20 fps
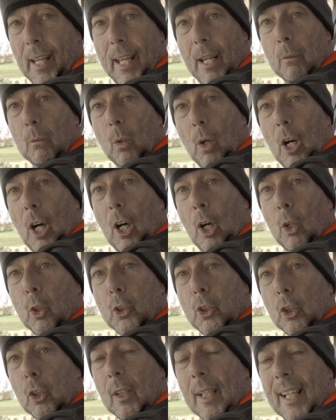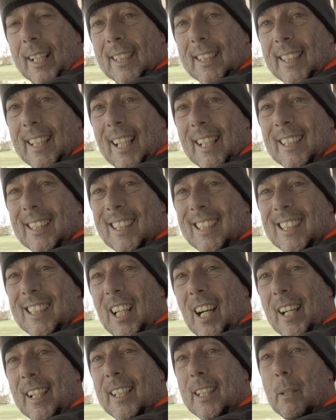it will hold your lens against the
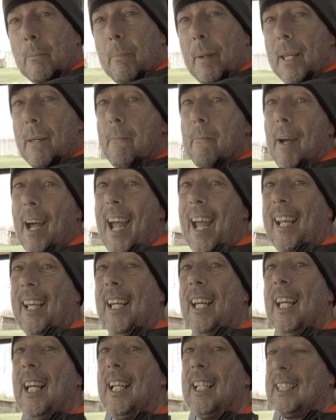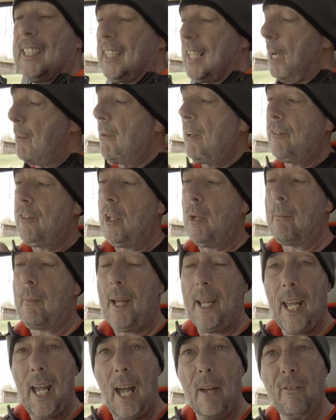side of the bean bag. Some of you
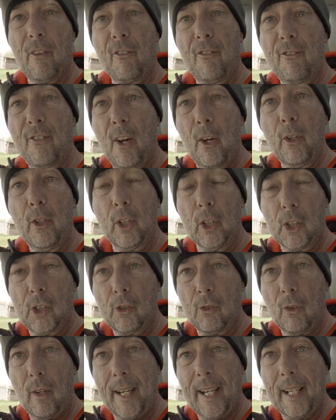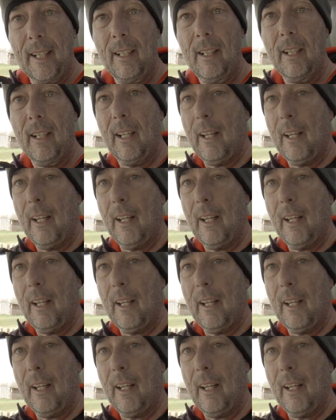may have a focus ring